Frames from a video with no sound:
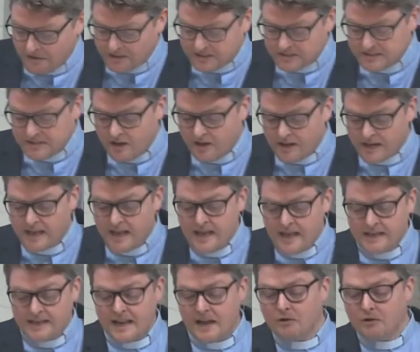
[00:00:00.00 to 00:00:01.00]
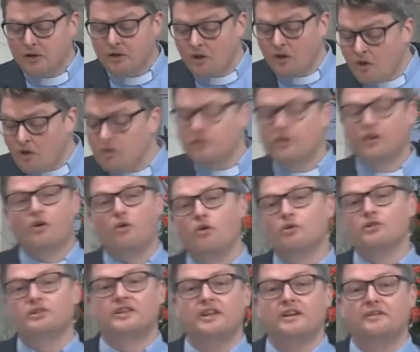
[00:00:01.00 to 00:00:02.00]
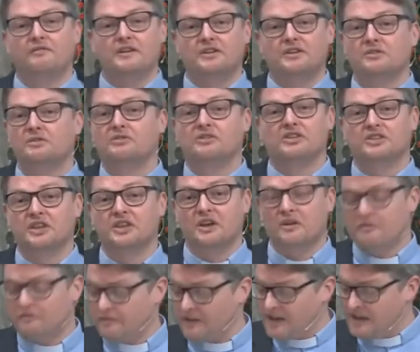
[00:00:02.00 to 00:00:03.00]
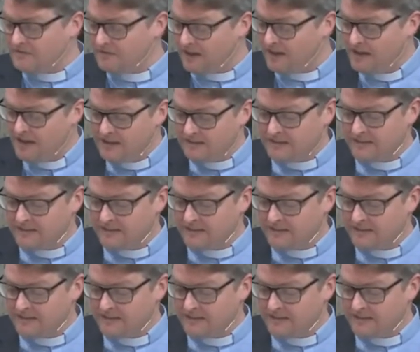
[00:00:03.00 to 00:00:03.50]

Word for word: verse 9 Now God caused the official to show favor